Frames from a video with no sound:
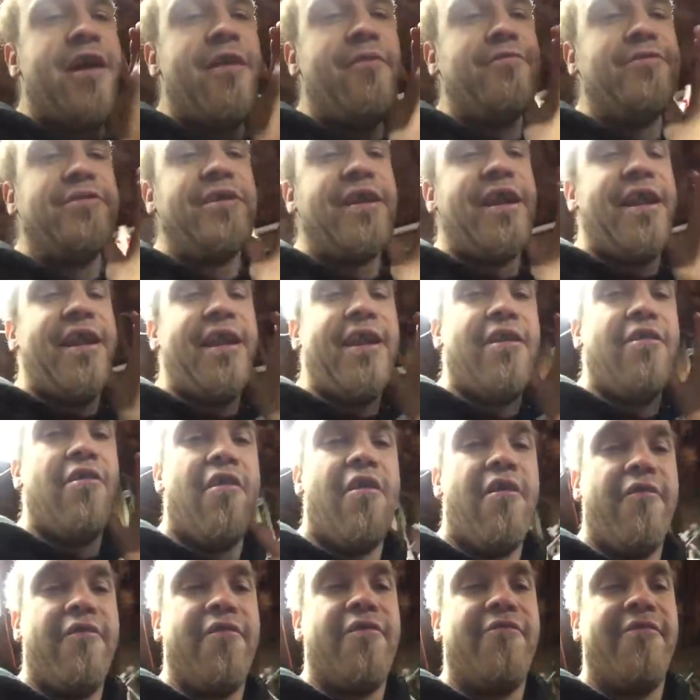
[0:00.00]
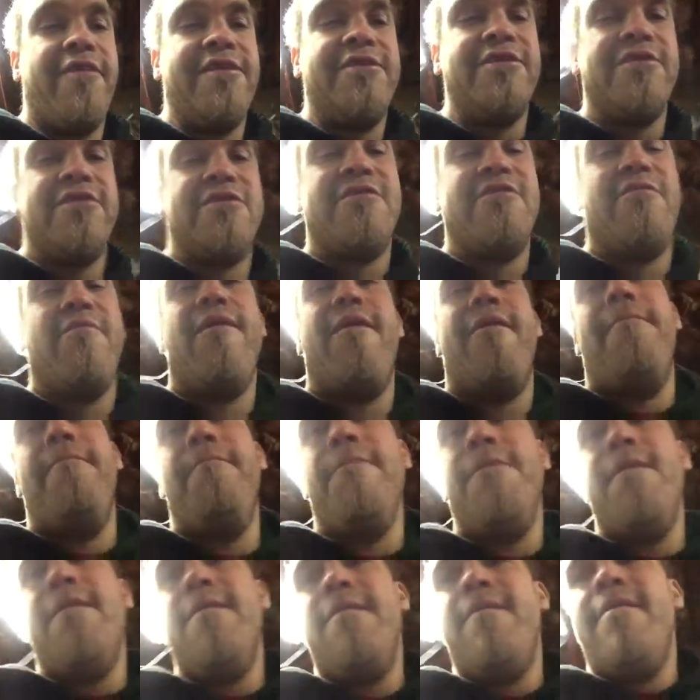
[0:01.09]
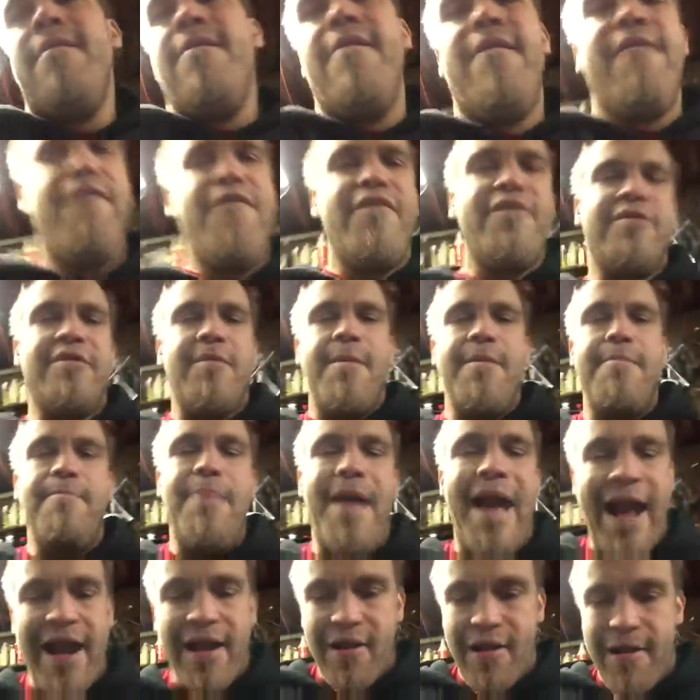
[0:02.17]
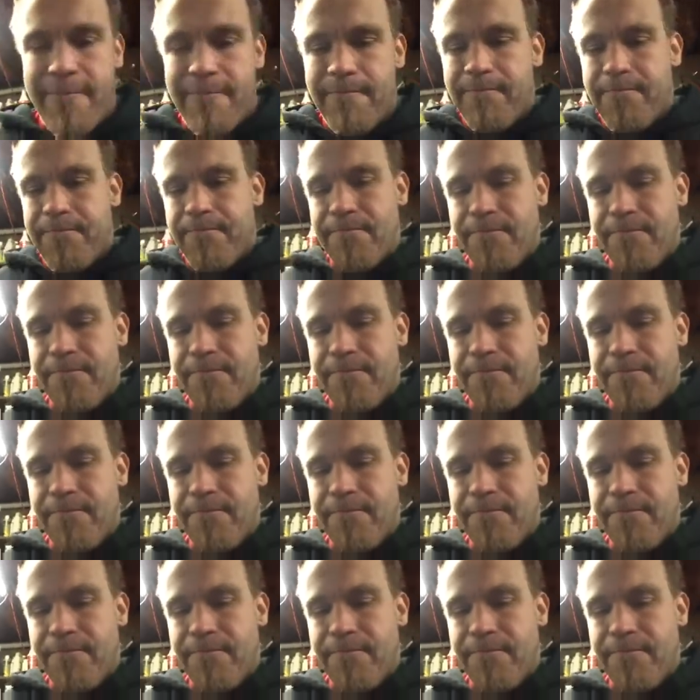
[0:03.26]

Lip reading: was getting all the grease and stuff. Well, first let me back up.